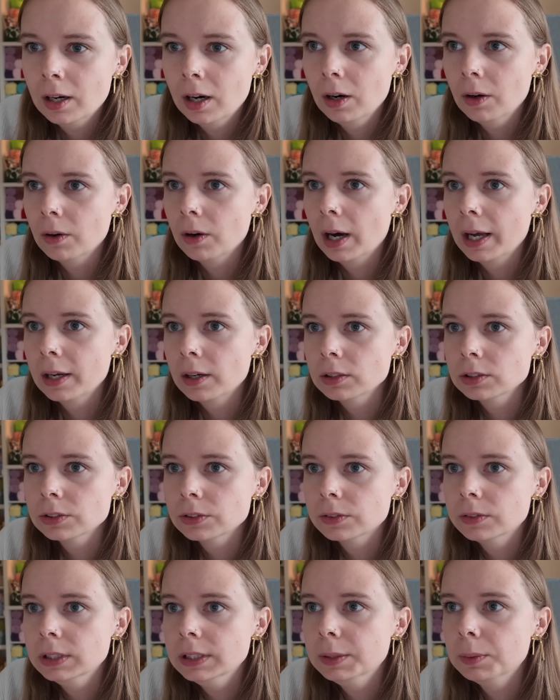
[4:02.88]
Oh, I
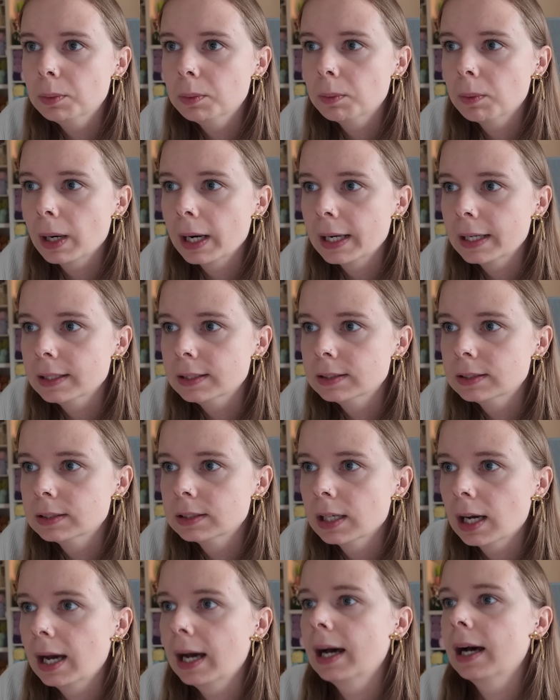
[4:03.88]
also need
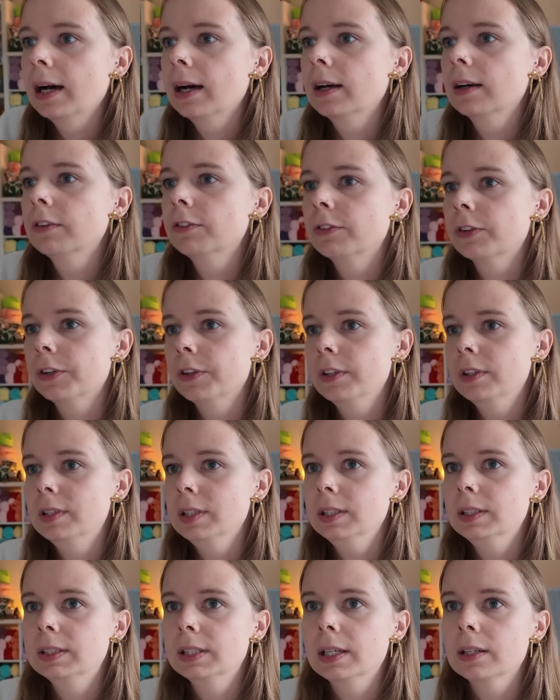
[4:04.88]
white for the
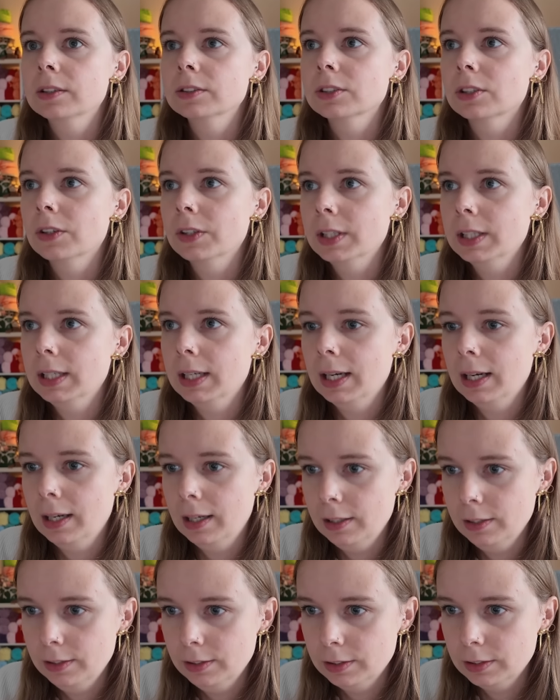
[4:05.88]
details on the
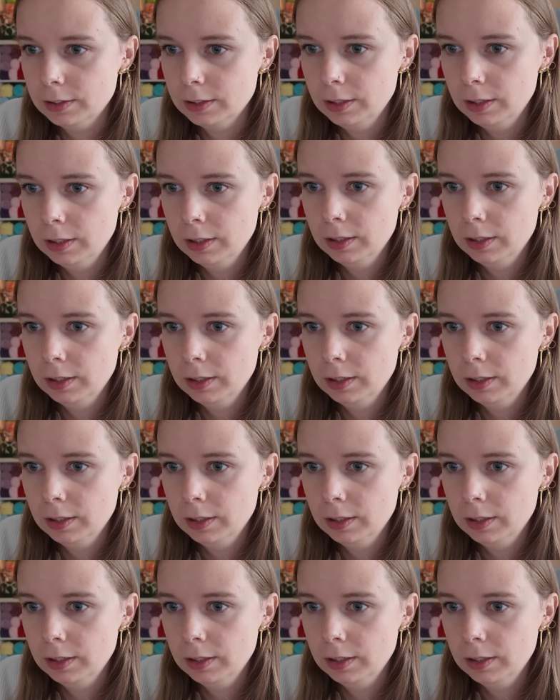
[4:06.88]
eyes.